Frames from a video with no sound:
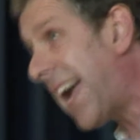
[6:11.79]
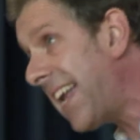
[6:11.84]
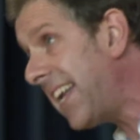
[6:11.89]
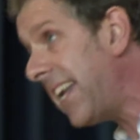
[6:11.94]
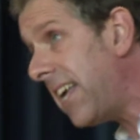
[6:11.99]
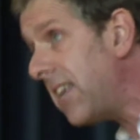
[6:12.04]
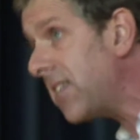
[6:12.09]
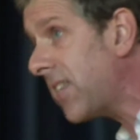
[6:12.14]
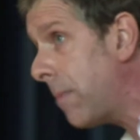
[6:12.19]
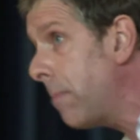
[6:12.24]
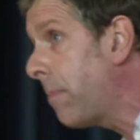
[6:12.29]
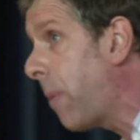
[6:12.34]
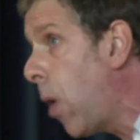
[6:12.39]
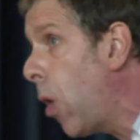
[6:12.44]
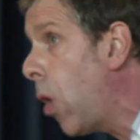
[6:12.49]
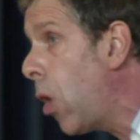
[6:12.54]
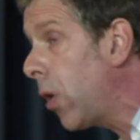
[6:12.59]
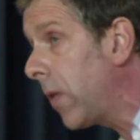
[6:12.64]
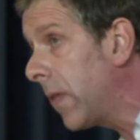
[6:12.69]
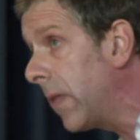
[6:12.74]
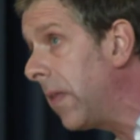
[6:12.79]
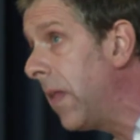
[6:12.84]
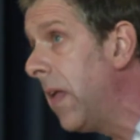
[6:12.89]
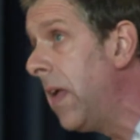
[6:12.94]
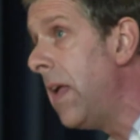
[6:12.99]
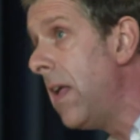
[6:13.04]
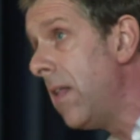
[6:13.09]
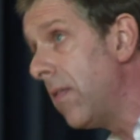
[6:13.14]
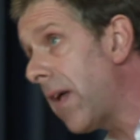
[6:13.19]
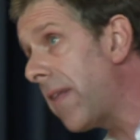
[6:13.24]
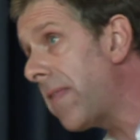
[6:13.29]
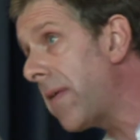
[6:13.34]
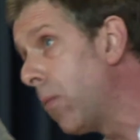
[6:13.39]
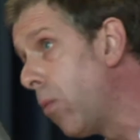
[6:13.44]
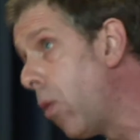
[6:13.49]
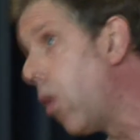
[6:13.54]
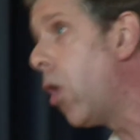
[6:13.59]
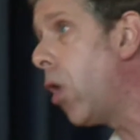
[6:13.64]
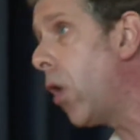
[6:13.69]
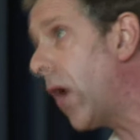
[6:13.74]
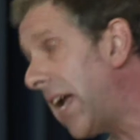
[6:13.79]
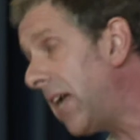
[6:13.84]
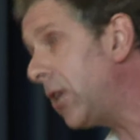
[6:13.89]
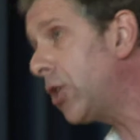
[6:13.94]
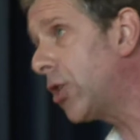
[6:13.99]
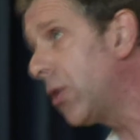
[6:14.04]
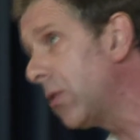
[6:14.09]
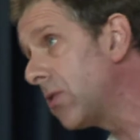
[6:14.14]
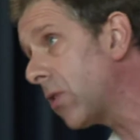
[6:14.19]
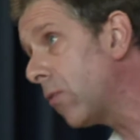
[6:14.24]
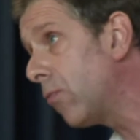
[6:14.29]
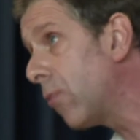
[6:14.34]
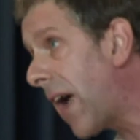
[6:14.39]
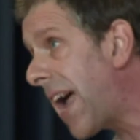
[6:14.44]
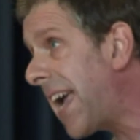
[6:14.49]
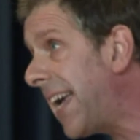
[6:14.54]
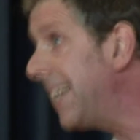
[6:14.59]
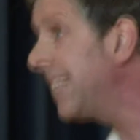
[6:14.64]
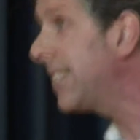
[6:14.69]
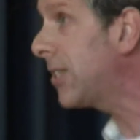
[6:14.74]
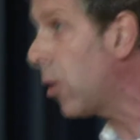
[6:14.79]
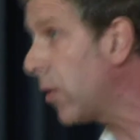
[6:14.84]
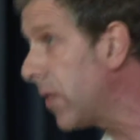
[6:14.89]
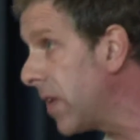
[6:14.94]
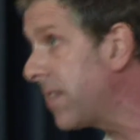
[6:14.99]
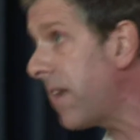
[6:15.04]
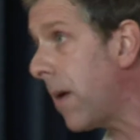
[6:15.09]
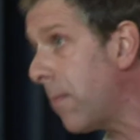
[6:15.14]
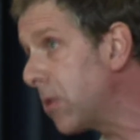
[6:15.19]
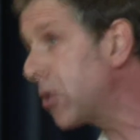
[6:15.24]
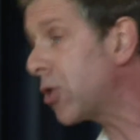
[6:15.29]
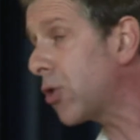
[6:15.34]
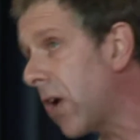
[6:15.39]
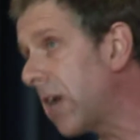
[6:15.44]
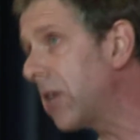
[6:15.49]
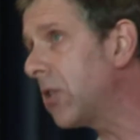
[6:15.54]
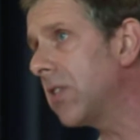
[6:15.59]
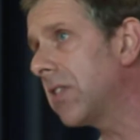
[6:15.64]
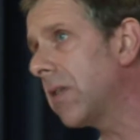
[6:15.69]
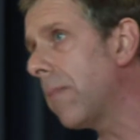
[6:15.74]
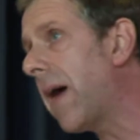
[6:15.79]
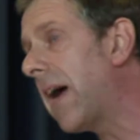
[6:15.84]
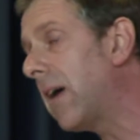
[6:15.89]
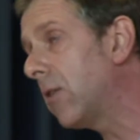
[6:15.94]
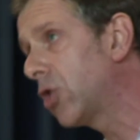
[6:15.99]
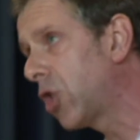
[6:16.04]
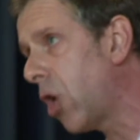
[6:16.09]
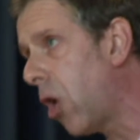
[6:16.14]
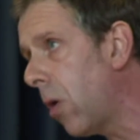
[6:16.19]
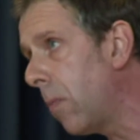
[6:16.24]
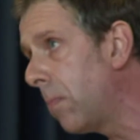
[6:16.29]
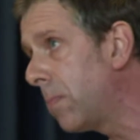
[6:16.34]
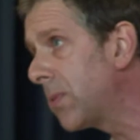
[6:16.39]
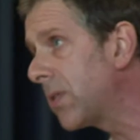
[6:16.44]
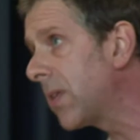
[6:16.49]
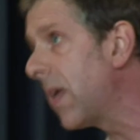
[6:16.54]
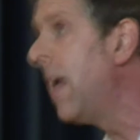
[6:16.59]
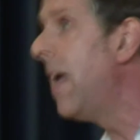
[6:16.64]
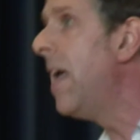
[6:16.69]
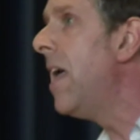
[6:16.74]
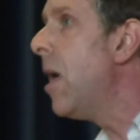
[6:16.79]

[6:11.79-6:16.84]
And it is important that the war issues are raised on the demonstrations about jobs,